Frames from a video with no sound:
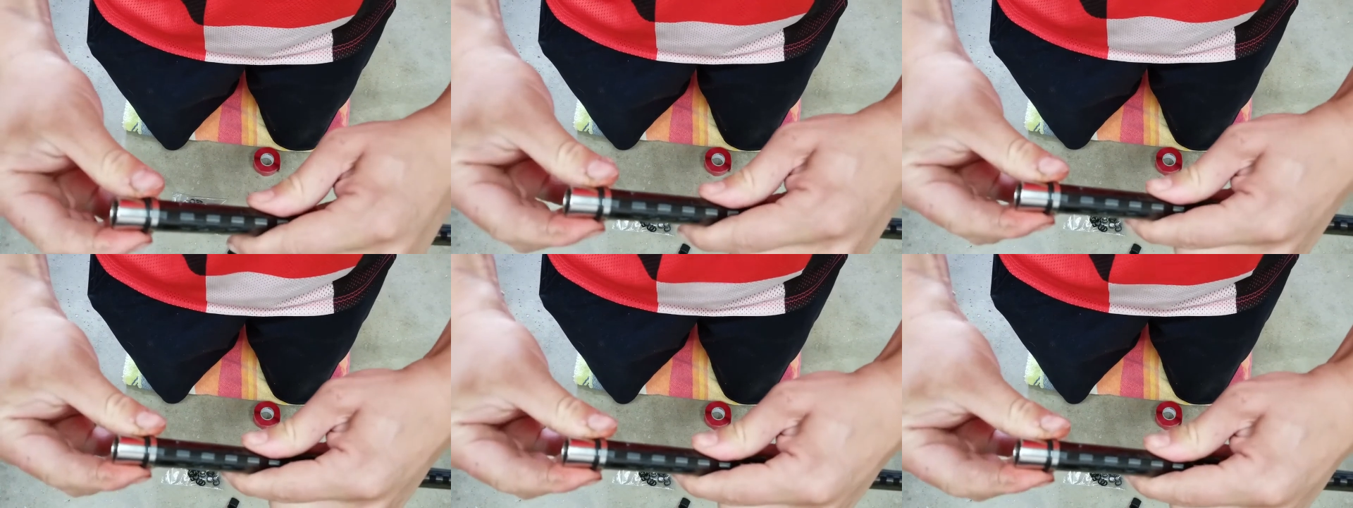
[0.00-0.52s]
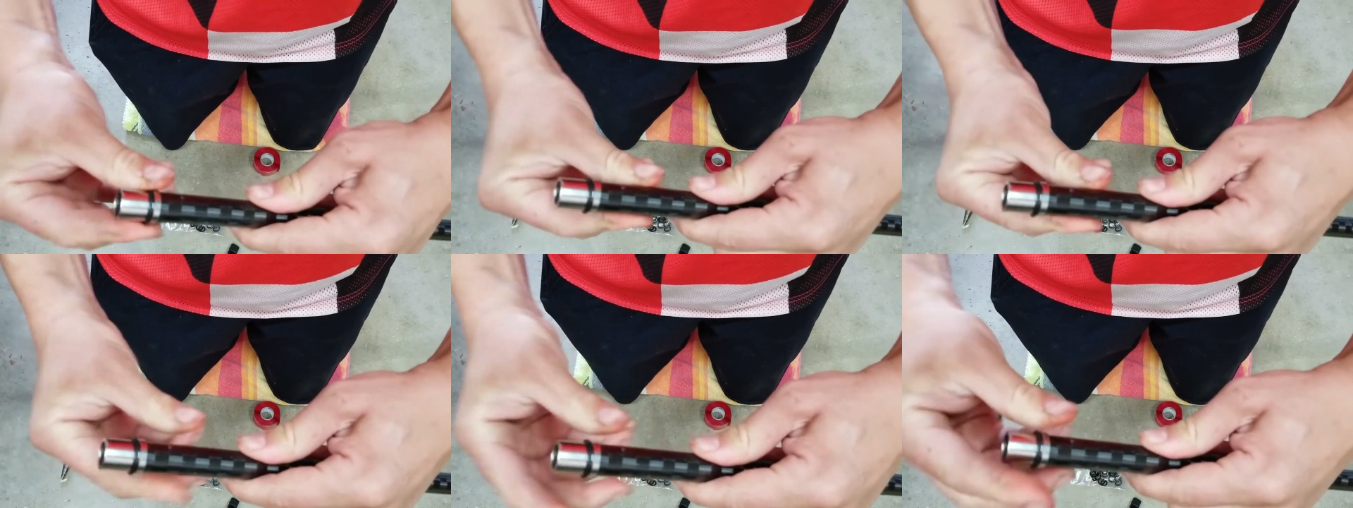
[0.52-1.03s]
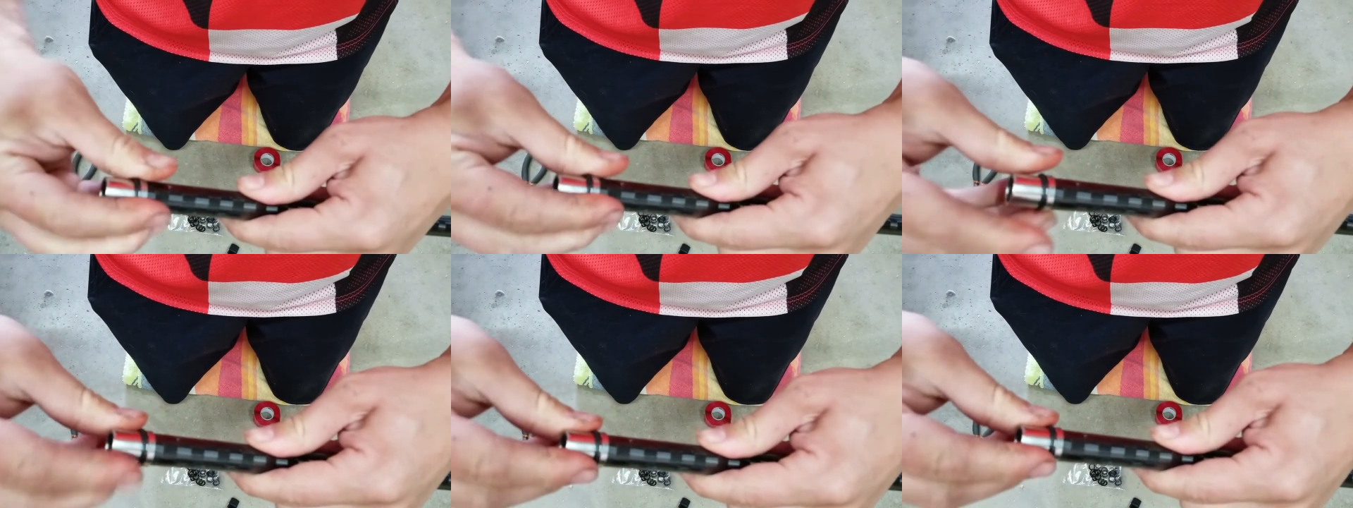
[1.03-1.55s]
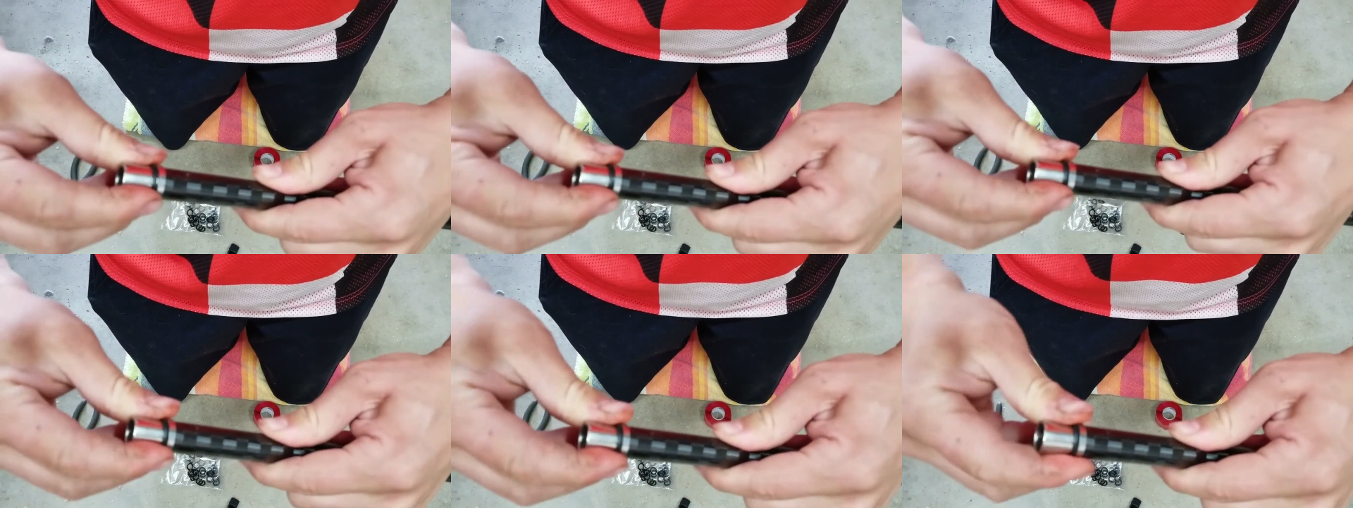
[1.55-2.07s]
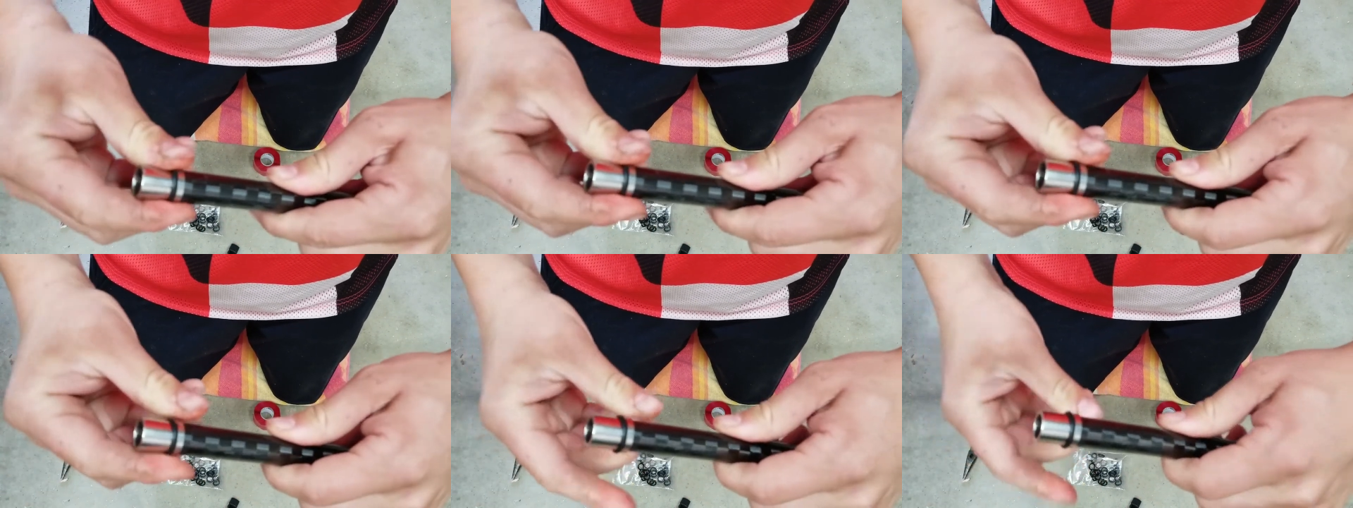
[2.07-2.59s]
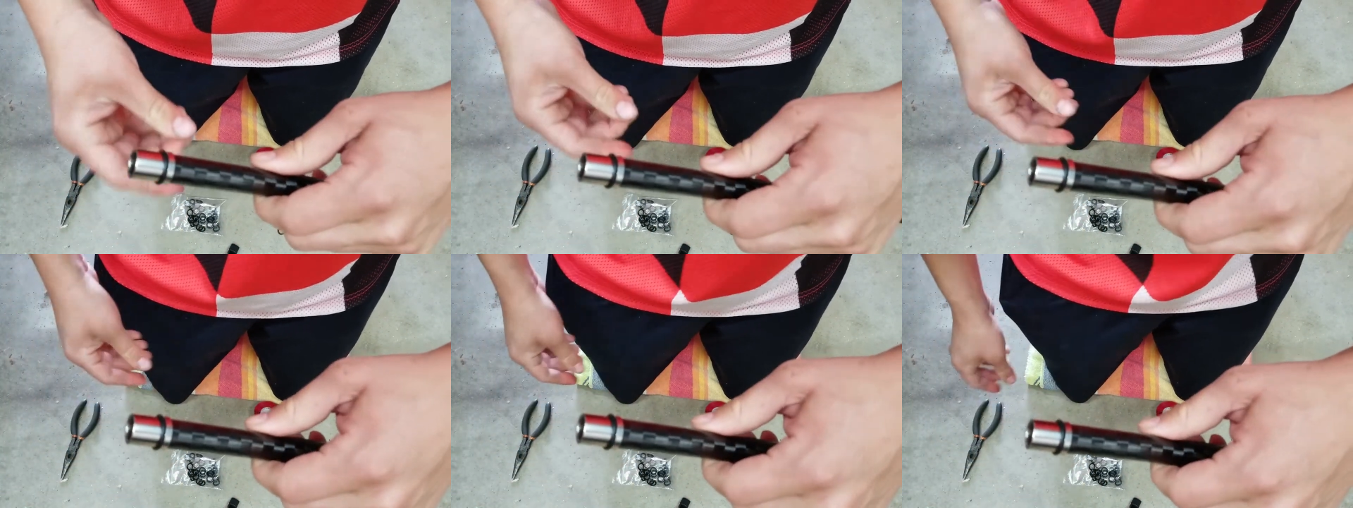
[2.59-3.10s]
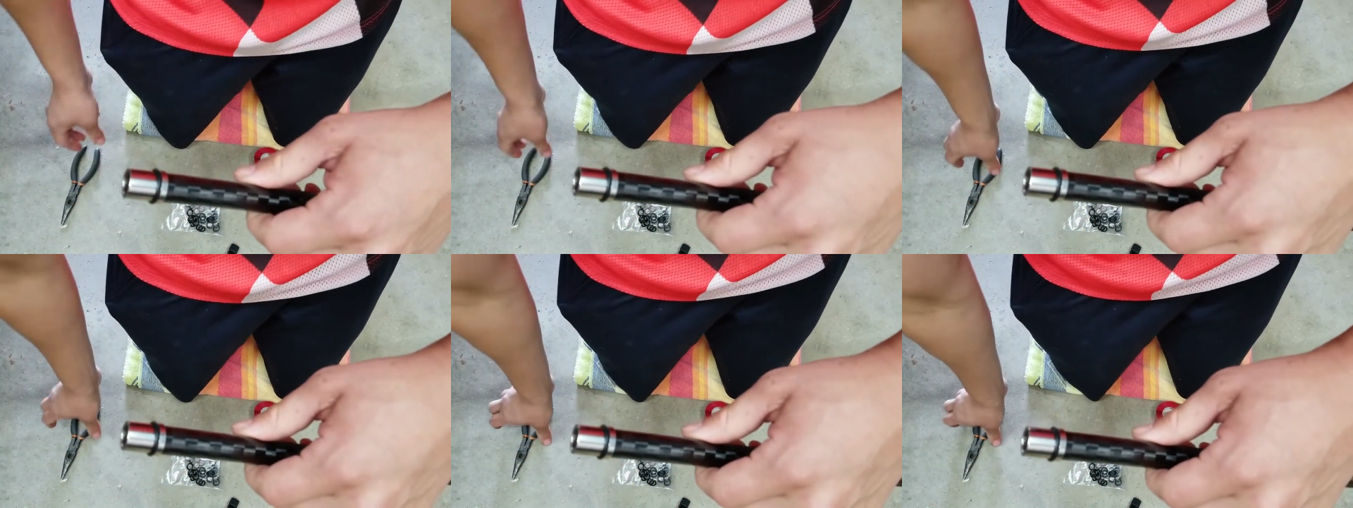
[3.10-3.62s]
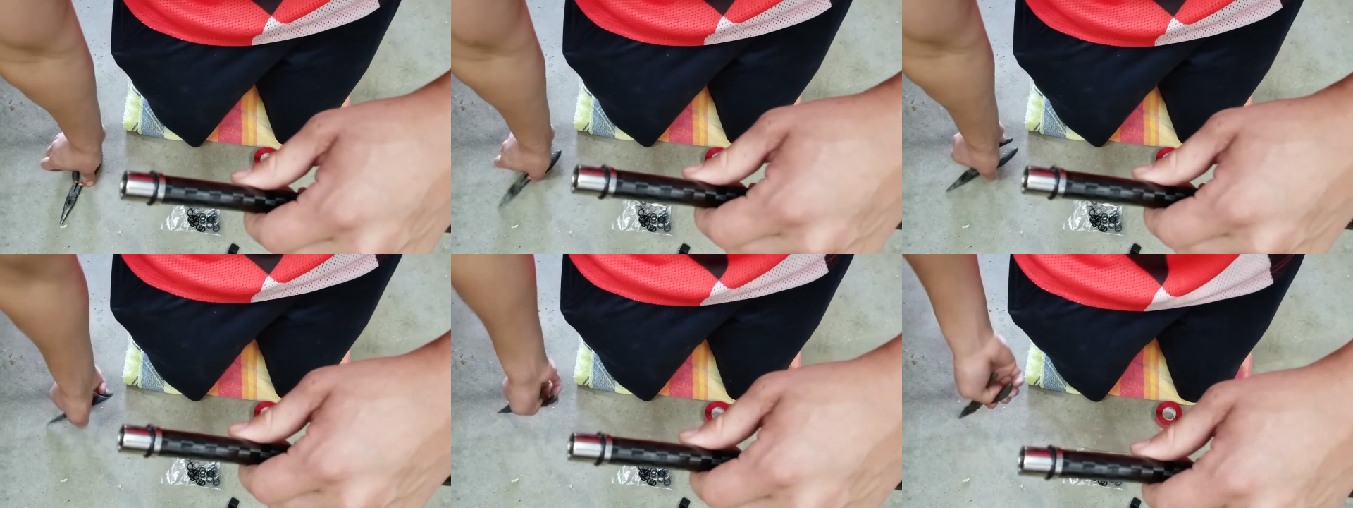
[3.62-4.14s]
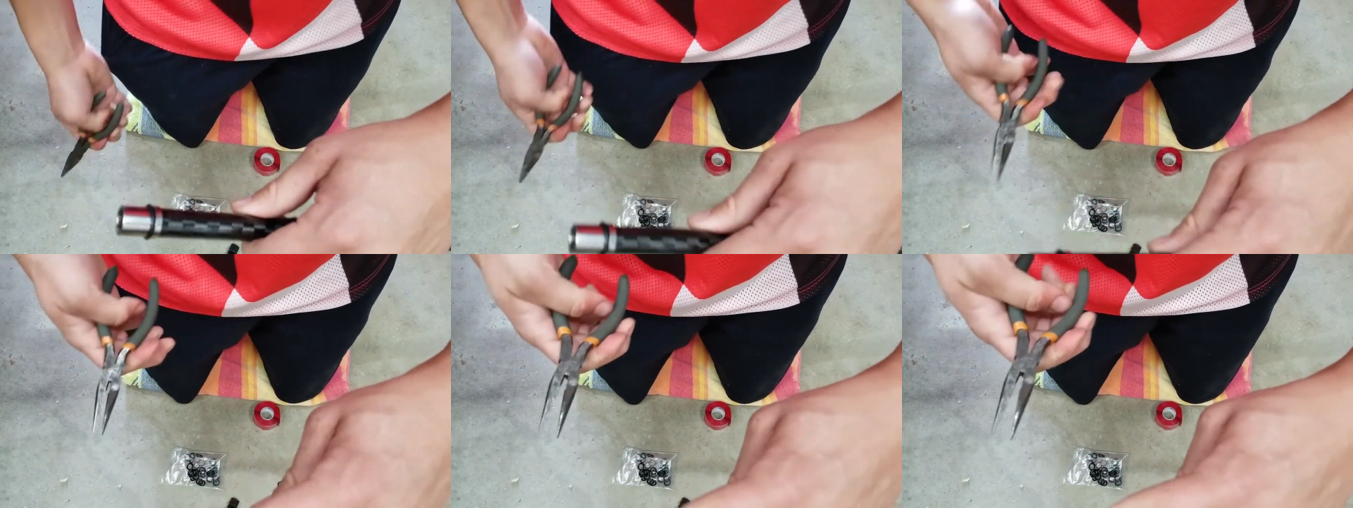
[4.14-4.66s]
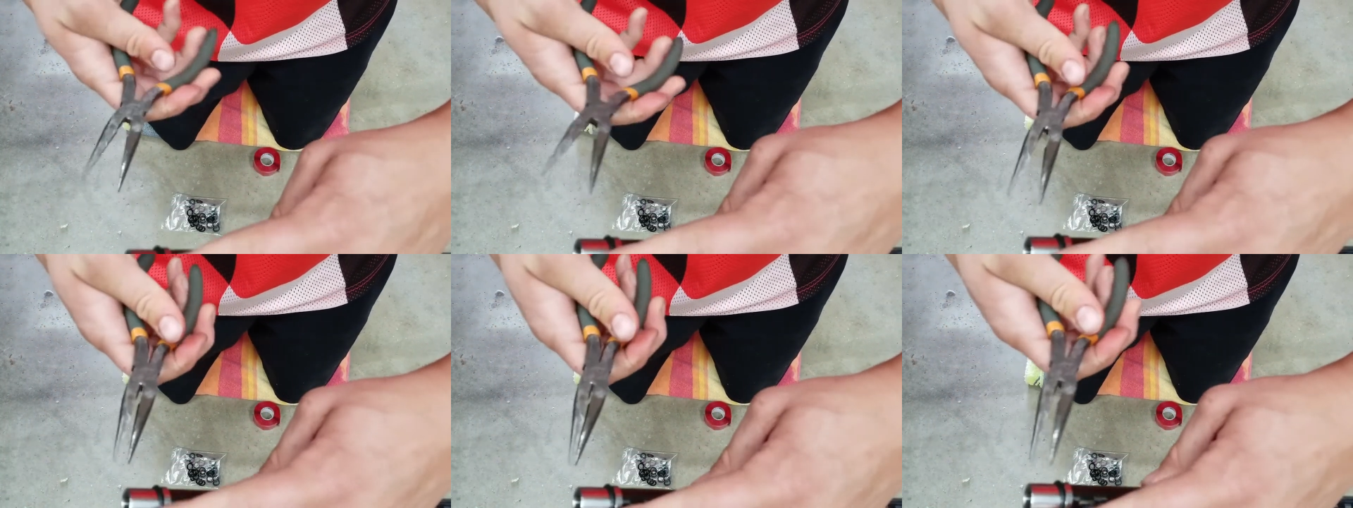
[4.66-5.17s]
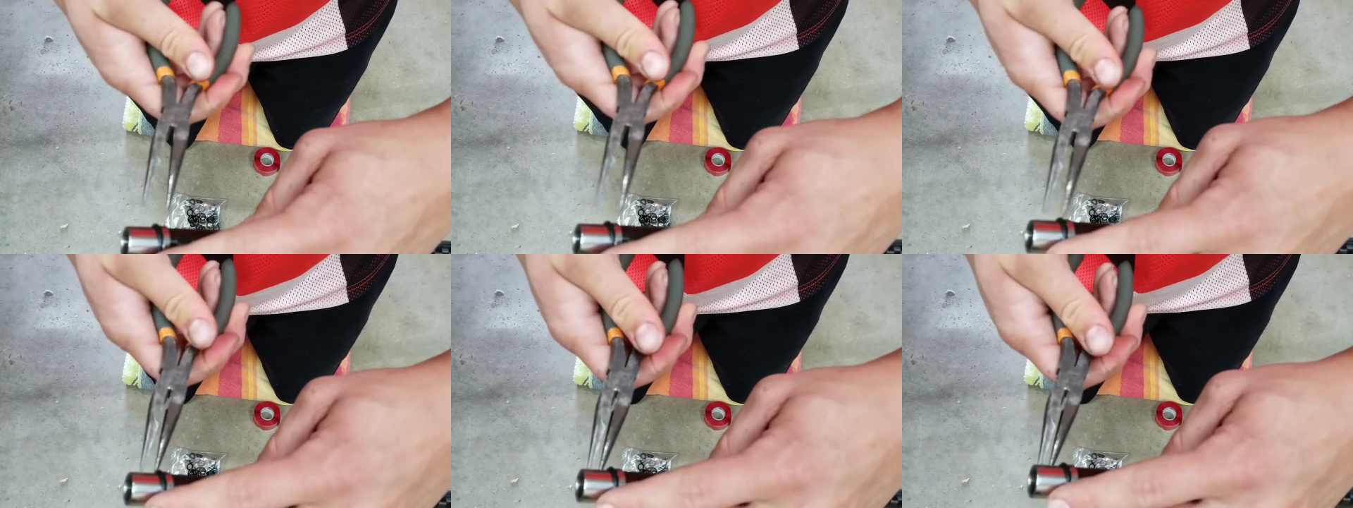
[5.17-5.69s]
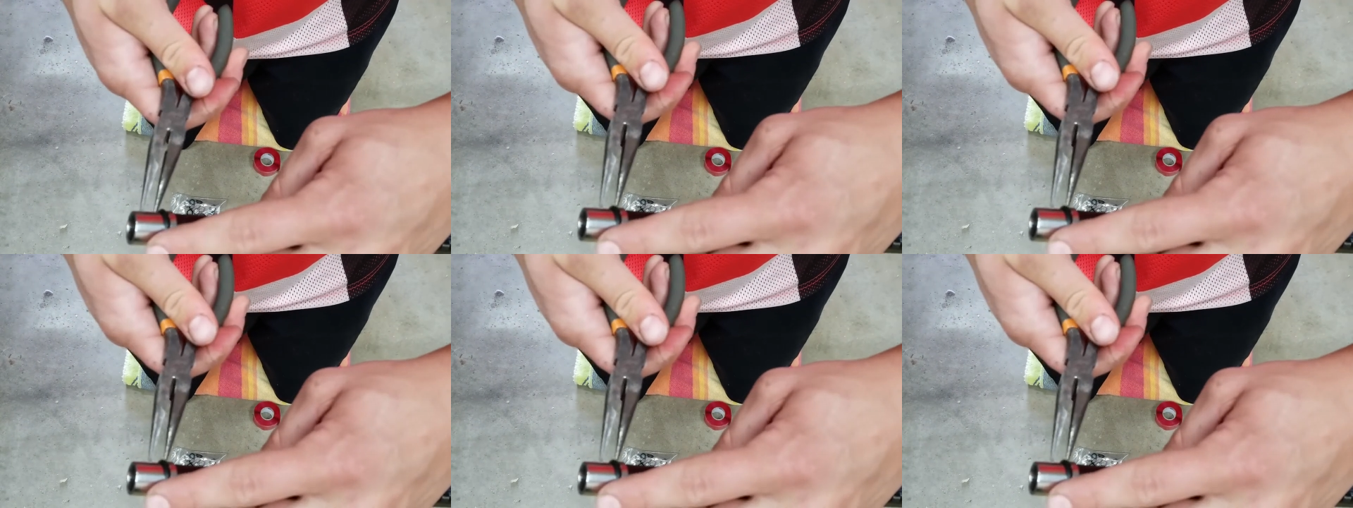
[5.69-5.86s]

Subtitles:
No face is visible, so there are no lips to read.